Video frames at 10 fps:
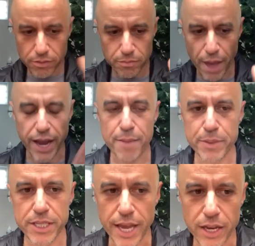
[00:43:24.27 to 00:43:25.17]
back up a
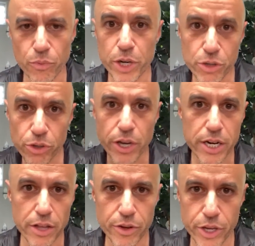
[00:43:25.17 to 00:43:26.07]
second, when you look at
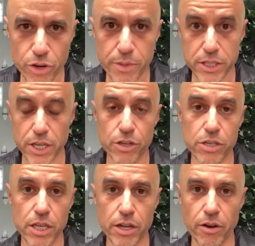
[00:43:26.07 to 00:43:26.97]
other humans and you
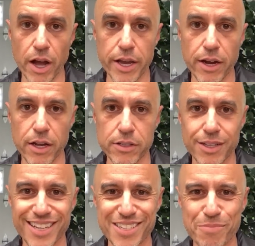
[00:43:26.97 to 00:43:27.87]
see their icons
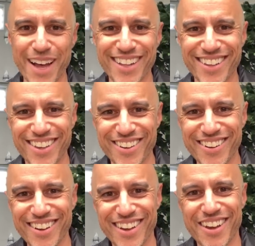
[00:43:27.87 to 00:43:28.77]
and they smile at you,
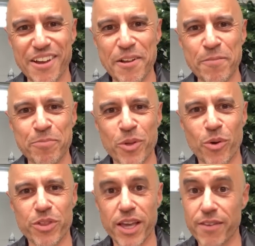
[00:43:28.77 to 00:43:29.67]

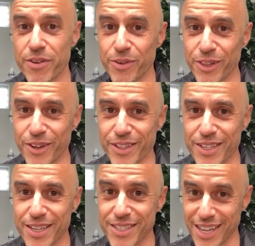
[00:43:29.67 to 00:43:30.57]
or they give you a look
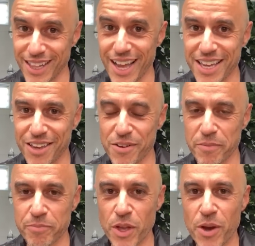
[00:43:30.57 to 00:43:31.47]
that says, I like you,
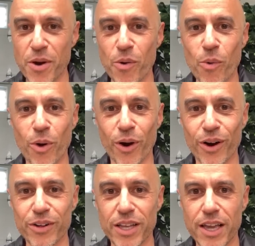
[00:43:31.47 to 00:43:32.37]

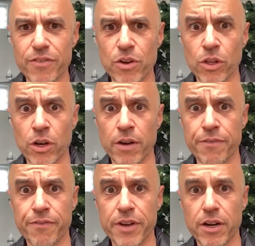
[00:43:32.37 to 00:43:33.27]
or they give you a look of
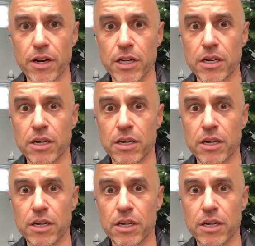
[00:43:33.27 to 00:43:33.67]
fear,